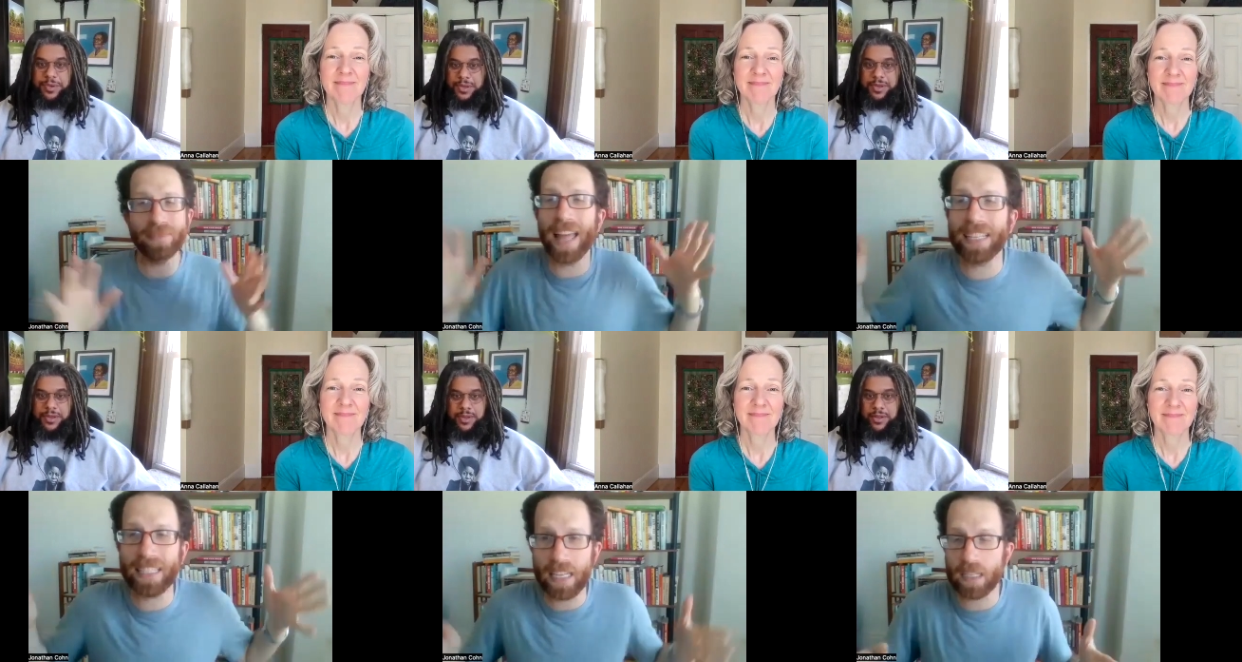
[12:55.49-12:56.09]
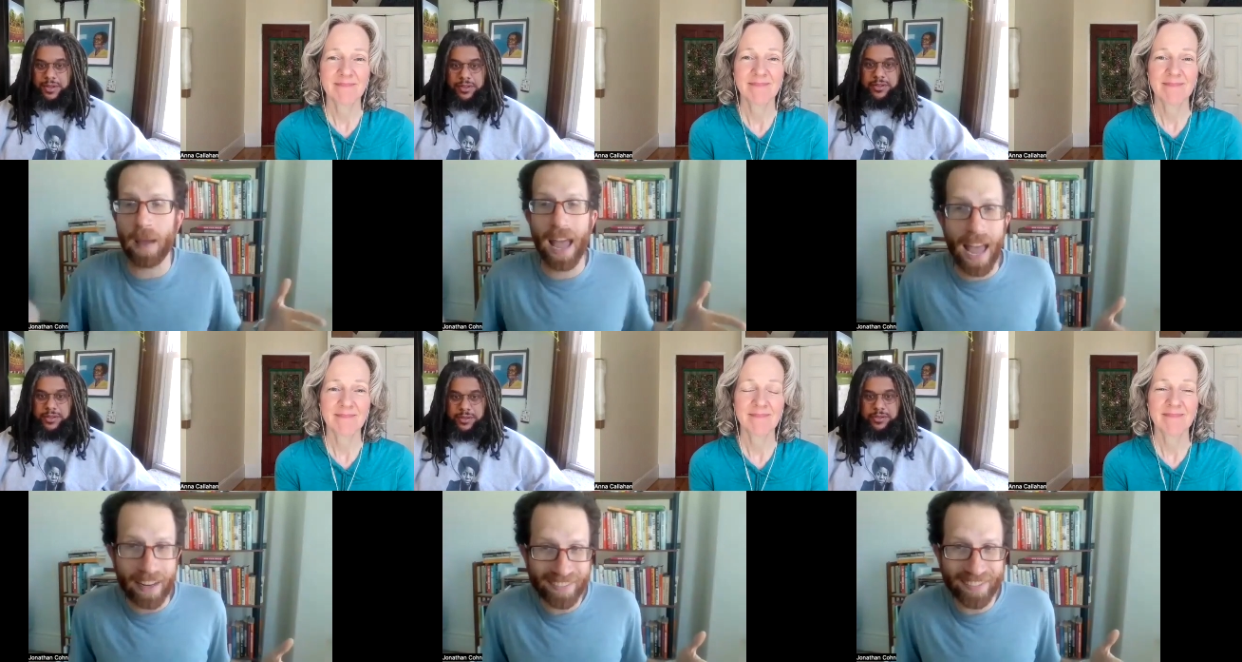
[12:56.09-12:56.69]
Speaker 1: plastic is
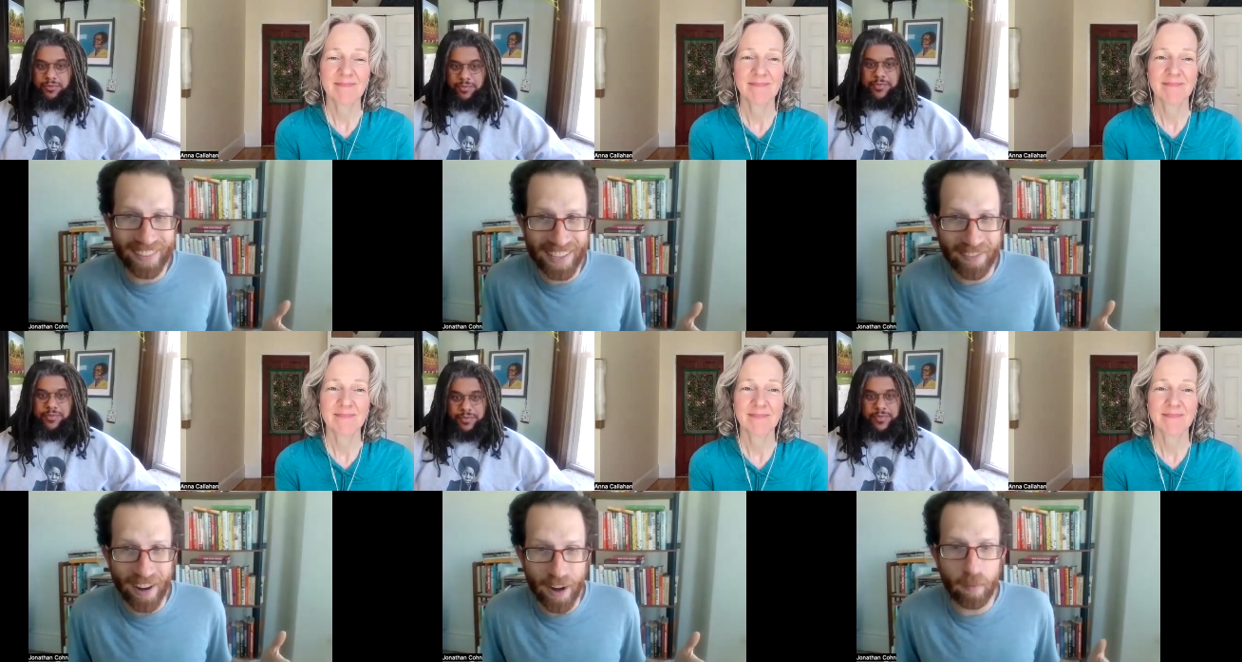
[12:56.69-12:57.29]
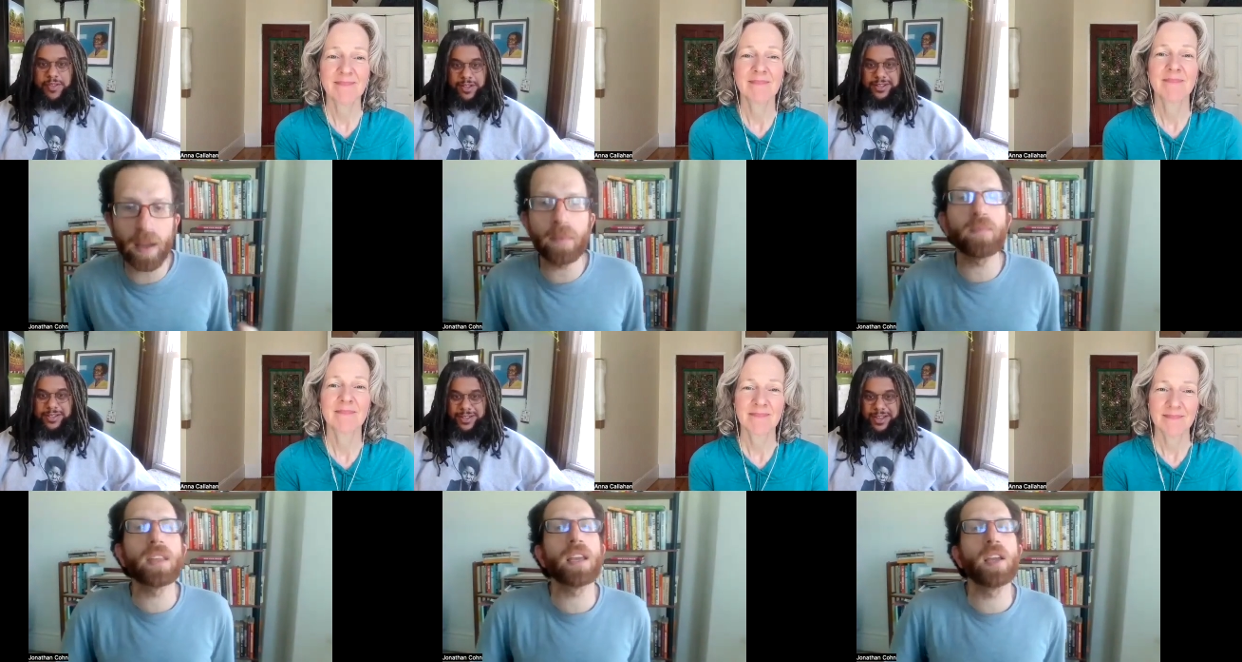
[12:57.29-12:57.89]
bad for the environment